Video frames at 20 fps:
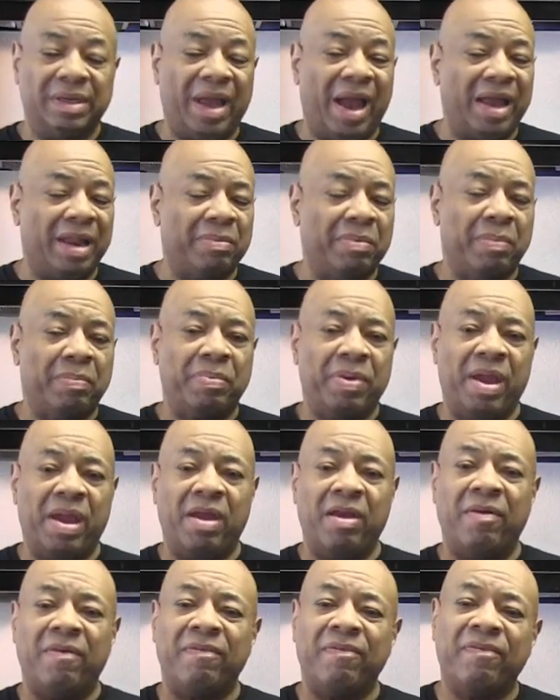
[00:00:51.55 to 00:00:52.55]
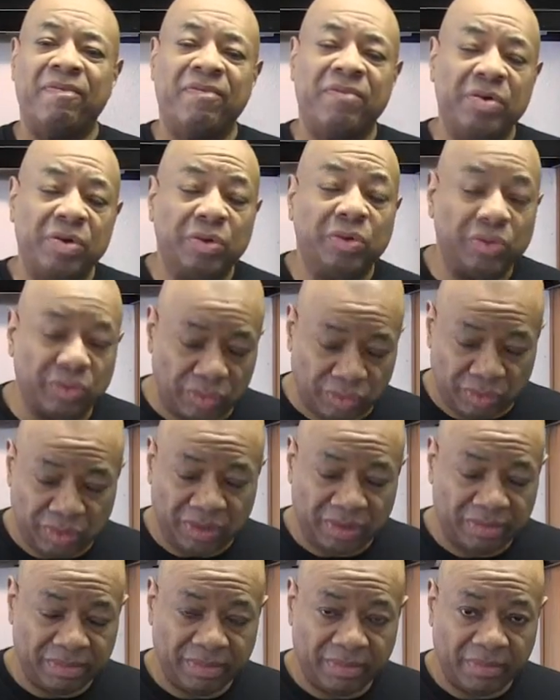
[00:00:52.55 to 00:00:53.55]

got to prepare food.